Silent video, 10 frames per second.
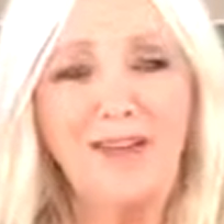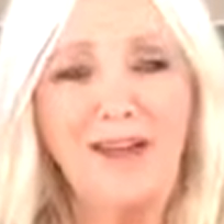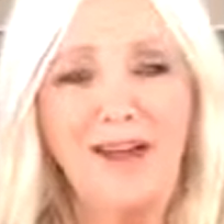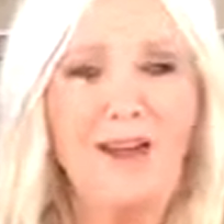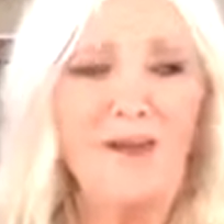
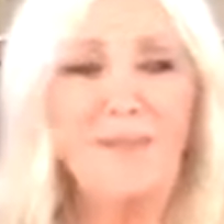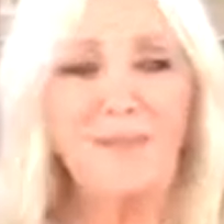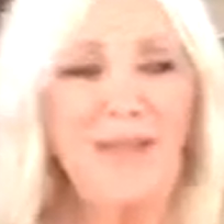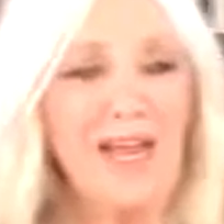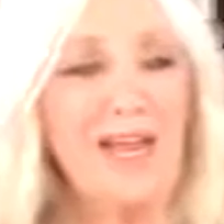
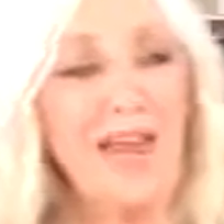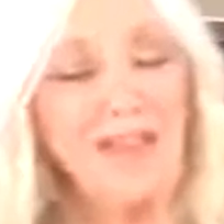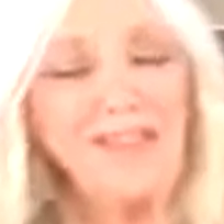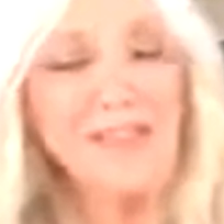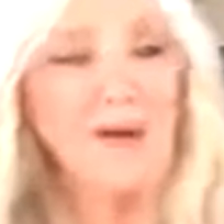
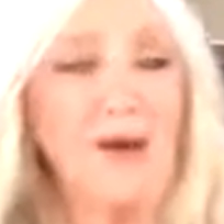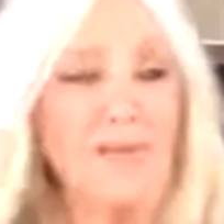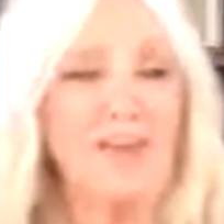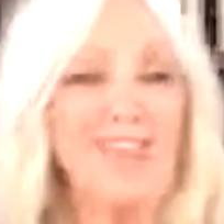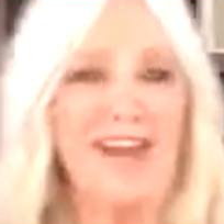And so I'm going
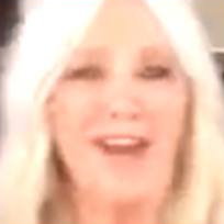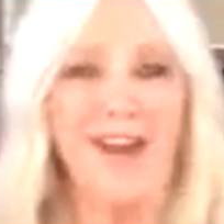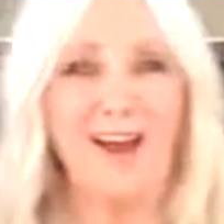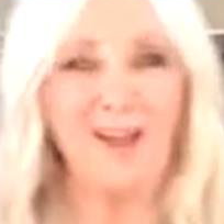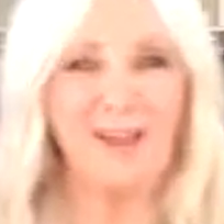to say
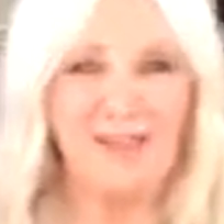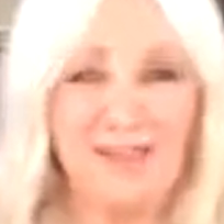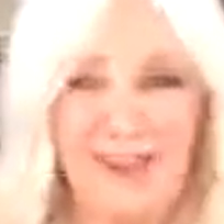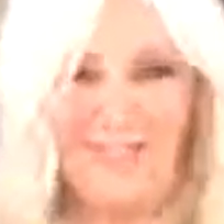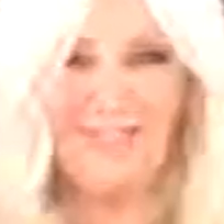hi to
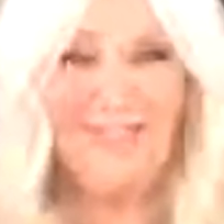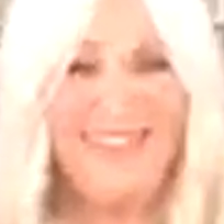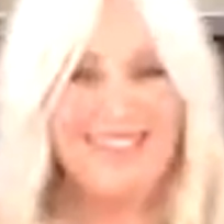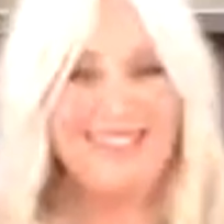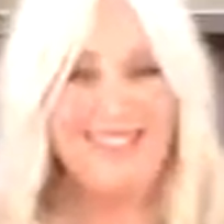Elaine
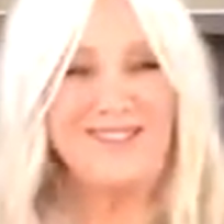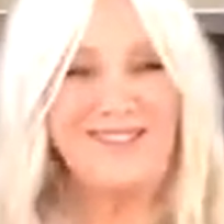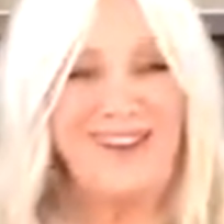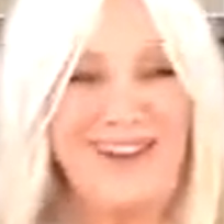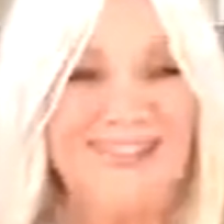as
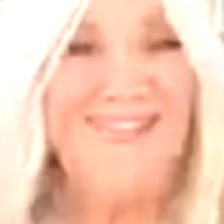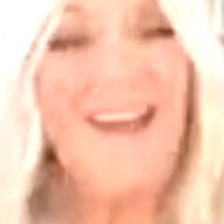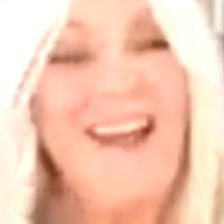well.